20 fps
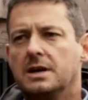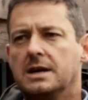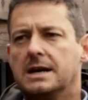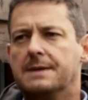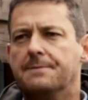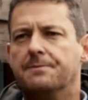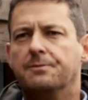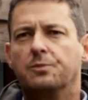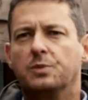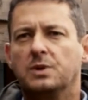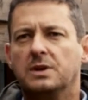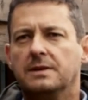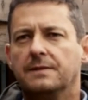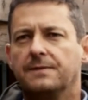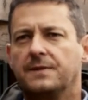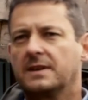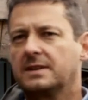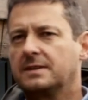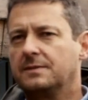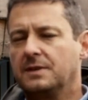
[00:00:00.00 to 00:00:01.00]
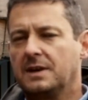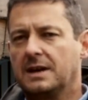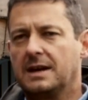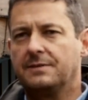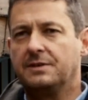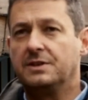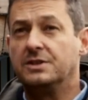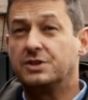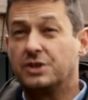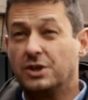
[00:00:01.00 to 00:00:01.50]
um, we effectively
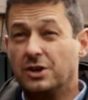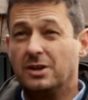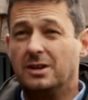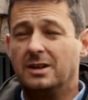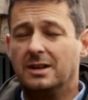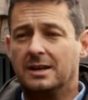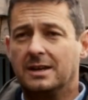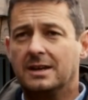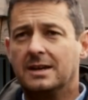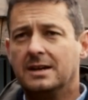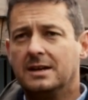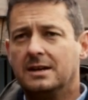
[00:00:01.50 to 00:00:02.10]
have internally